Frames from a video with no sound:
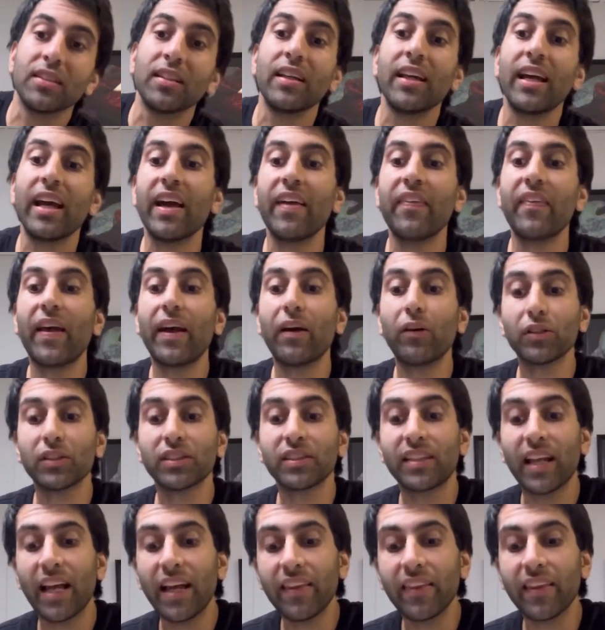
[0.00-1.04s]
and they'll
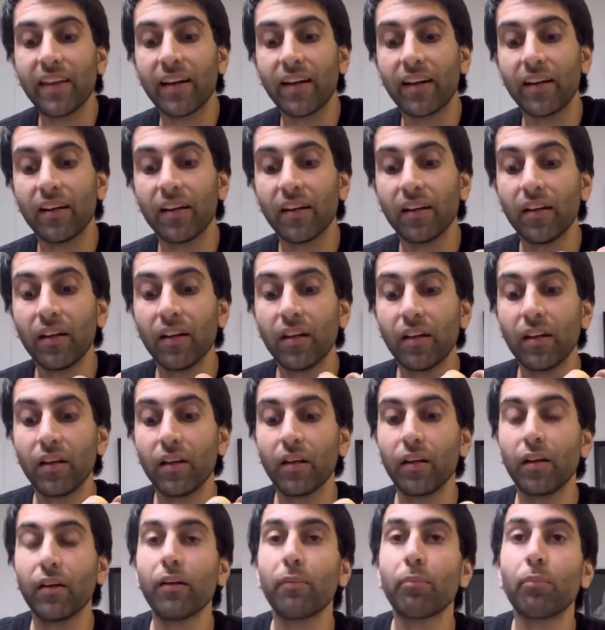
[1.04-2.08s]
stay there
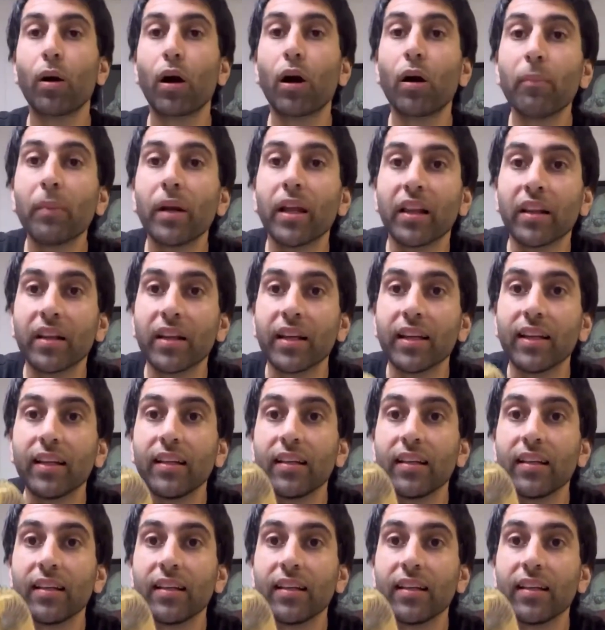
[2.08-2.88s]
permanently,